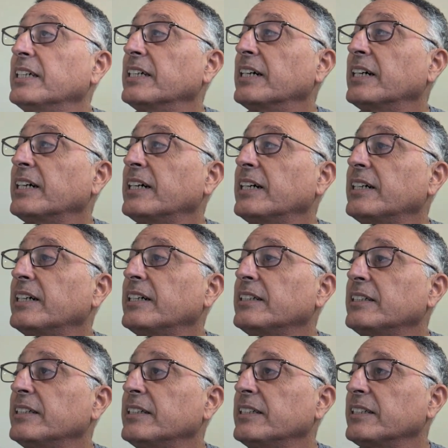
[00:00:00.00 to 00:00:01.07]
uh,
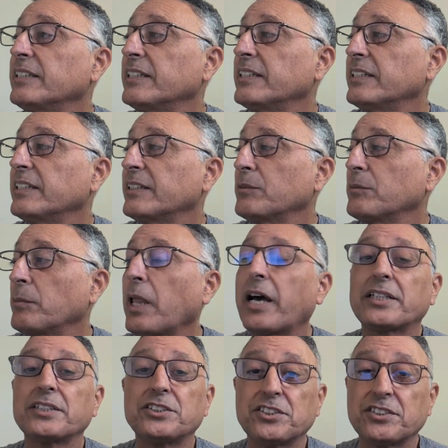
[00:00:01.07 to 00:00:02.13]

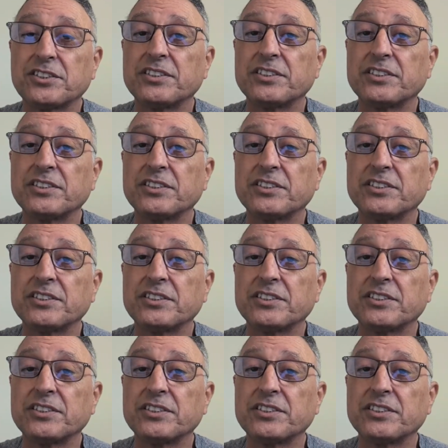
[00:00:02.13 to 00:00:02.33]
blockages.